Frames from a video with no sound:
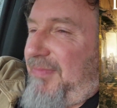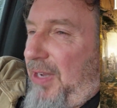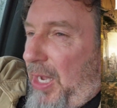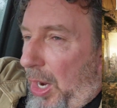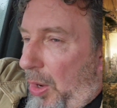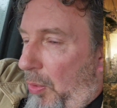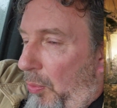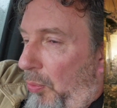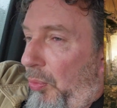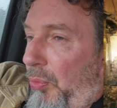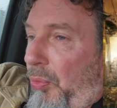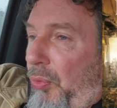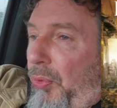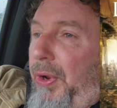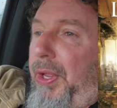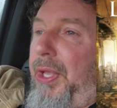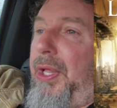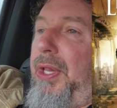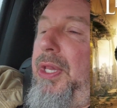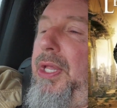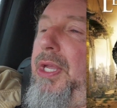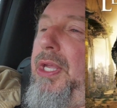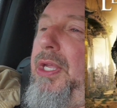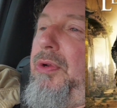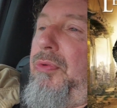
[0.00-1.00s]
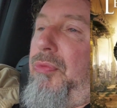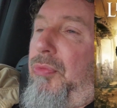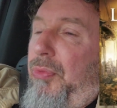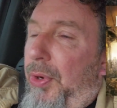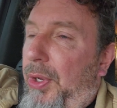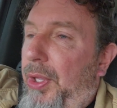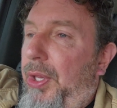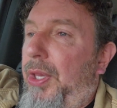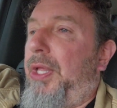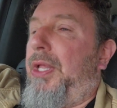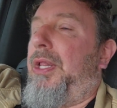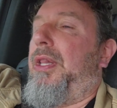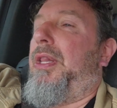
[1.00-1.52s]
I really,
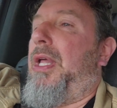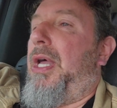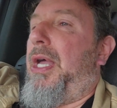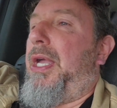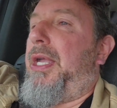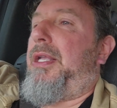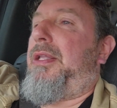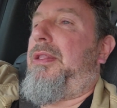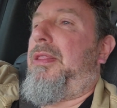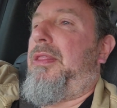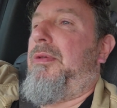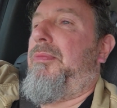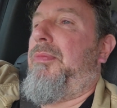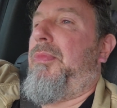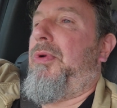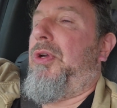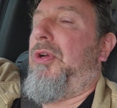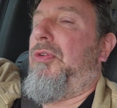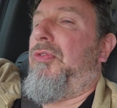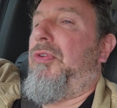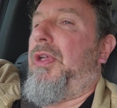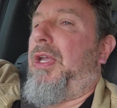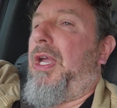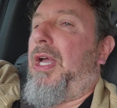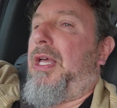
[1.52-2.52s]
really liked the movie.